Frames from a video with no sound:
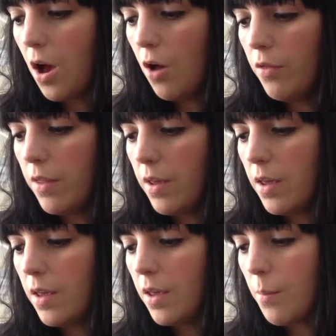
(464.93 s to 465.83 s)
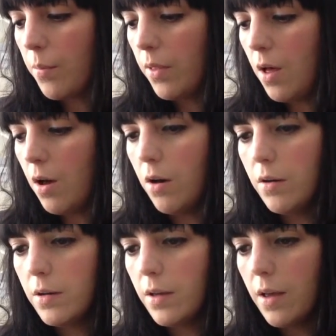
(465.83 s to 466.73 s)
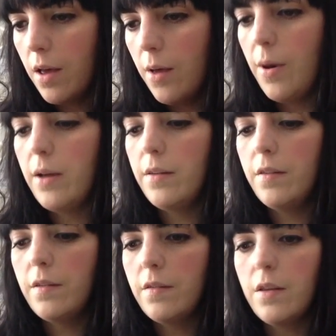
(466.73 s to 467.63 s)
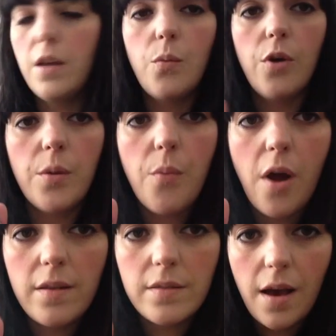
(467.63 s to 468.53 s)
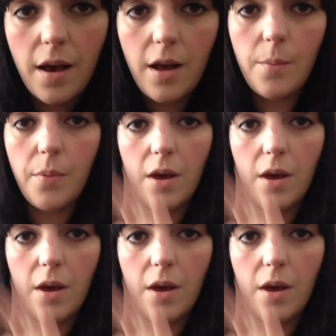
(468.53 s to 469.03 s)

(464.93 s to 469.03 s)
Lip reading: On the blog, this is the WordPress app.